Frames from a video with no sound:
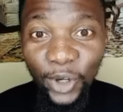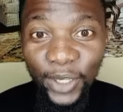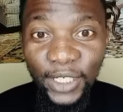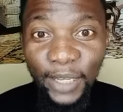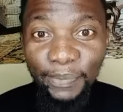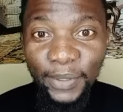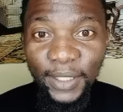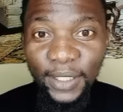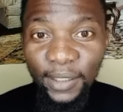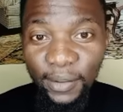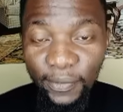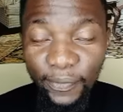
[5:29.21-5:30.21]
to support
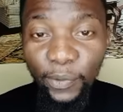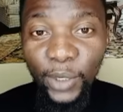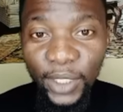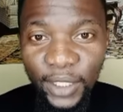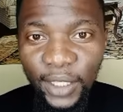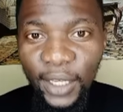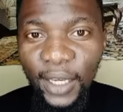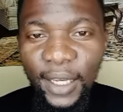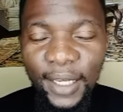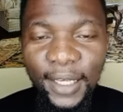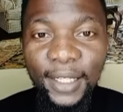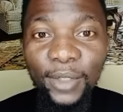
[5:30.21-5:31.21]
the Southeast quest
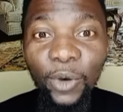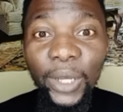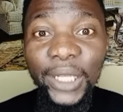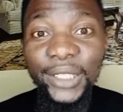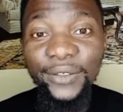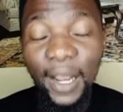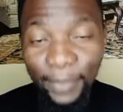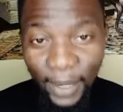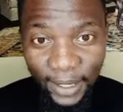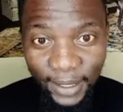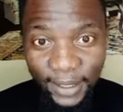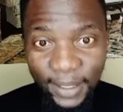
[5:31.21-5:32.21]
for
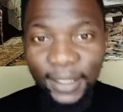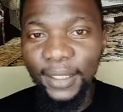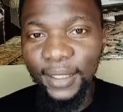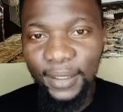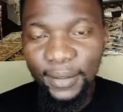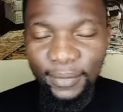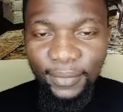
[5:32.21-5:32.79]
presidency.